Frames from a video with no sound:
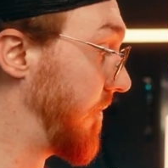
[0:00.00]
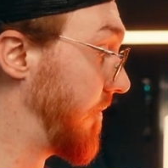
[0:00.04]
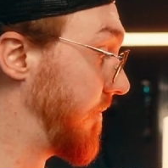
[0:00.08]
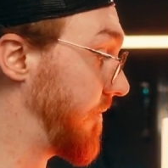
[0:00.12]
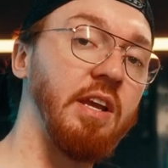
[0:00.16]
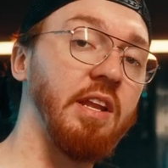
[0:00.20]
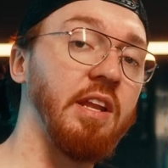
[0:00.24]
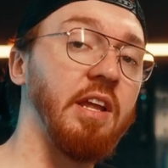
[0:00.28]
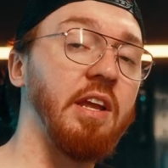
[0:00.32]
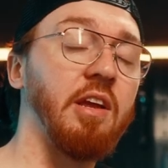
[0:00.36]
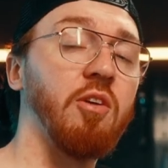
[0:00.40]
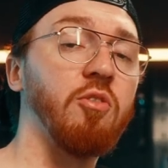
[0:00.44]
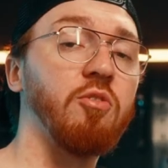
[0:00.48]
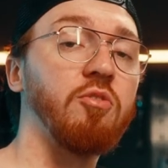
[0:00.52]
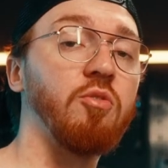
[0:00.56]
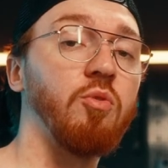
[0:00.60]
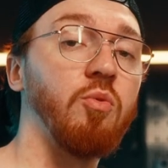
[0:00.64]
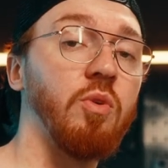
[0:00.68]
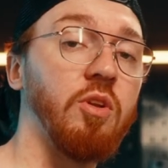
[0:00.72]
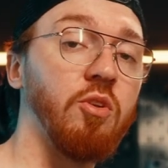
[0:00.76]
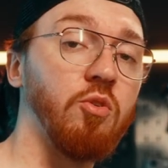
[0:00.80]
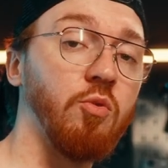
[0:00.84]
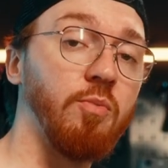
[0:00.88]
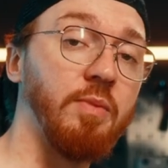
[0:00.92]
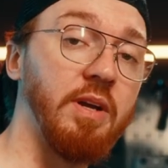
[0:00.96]
And I also
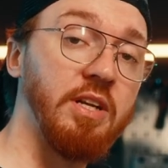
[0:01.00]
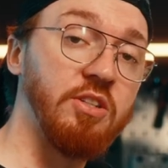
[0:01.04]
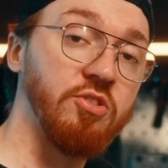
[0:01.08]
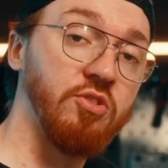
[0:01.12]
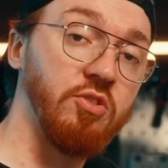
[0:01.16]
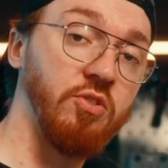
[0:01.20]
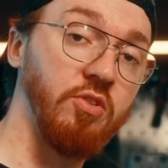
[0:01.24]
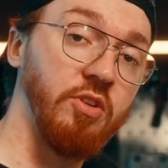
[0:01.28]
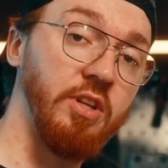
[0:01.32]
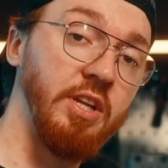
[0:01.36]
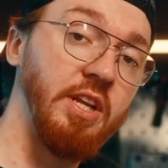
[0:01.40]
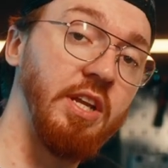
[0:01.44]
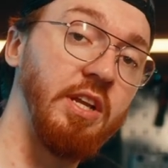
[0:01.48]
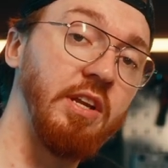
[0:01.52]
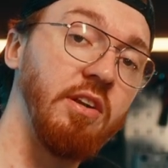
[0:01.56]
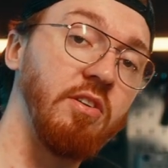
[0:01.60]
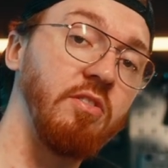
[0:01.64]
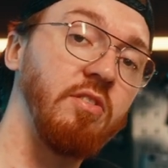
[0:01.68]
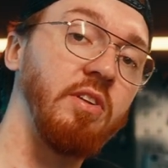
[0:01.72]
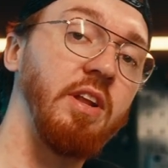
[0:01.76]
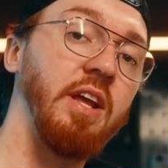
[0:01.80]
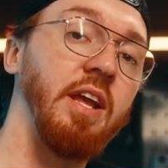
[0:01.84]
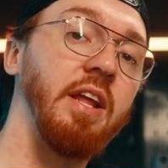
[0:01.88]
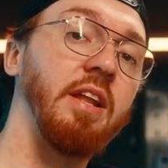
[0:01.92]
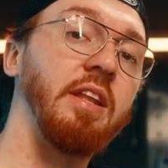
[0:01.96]
want to mention here
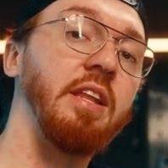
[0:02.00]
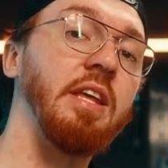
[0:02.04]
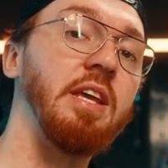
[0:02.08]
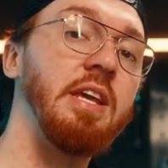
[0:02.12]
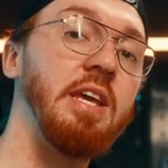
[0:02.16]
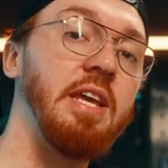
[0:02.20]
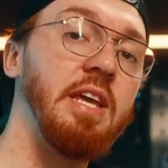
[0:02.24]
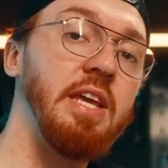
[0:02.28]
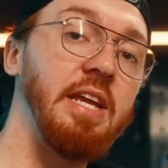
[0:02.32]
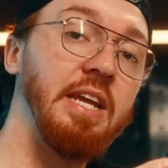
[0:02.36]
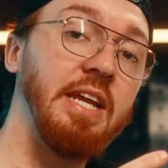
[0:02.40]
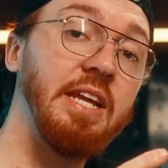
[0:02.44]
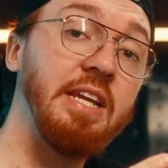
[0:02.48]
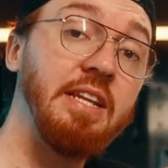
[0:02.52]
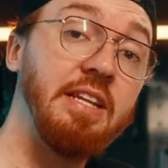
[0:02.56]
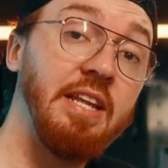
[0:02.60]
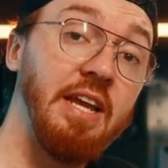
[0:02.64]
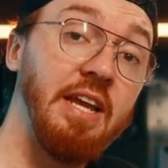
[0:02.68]
that it